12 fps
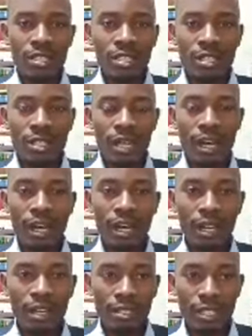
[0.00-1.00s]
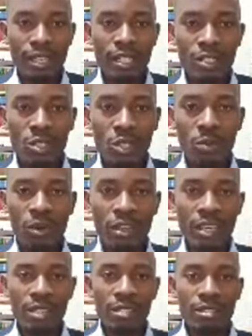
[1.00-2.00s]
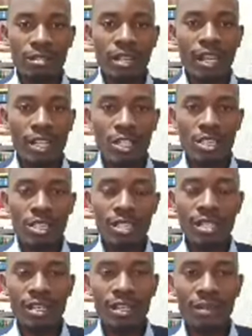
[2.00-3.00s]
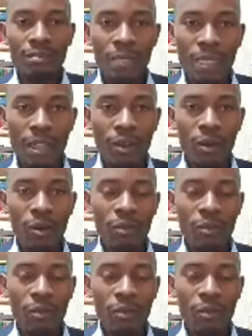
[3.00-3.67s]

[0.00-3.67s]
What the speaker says: a certain job, whether slashing or